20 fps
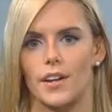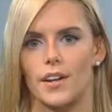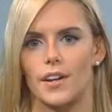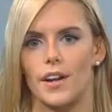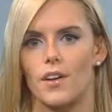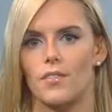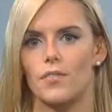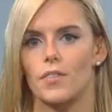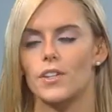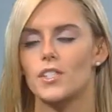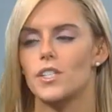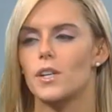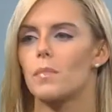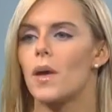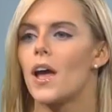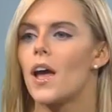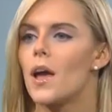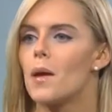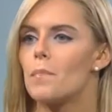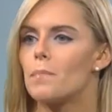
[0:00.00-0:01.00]
right in. Now, first
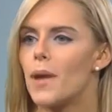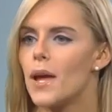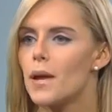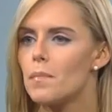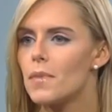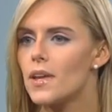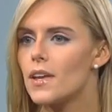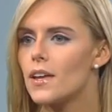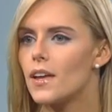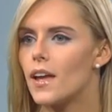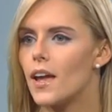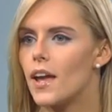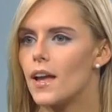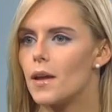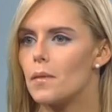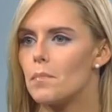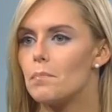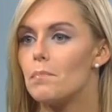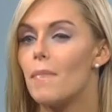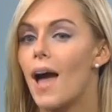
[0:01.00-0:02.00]
up, paint me
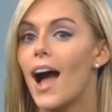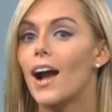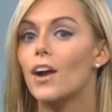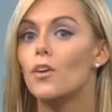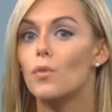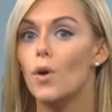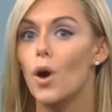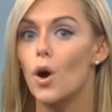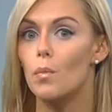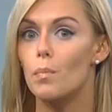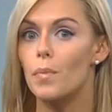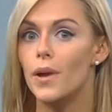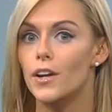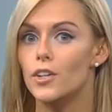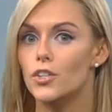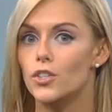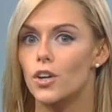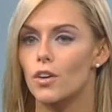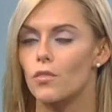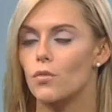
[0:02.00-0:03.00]
a macro
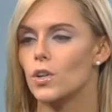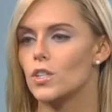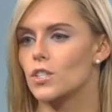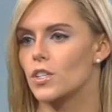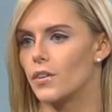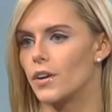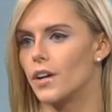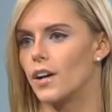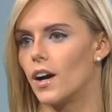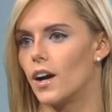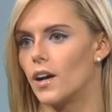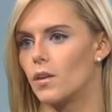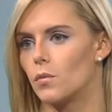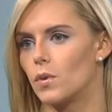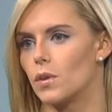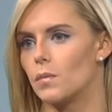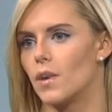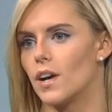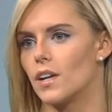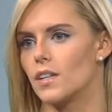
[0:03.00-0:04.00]
picture of what's going
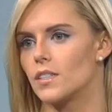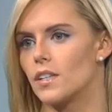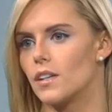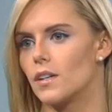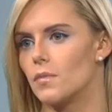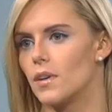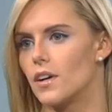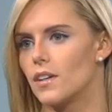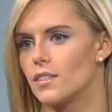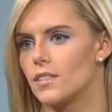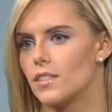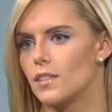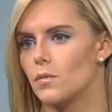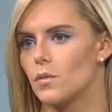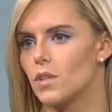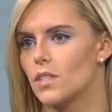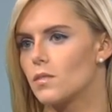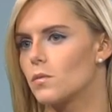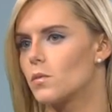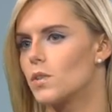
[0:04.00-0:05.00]
on with monetary policy.
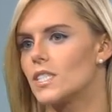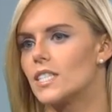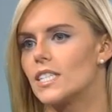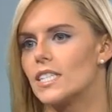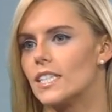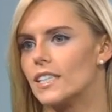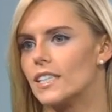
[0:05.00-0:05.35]
What's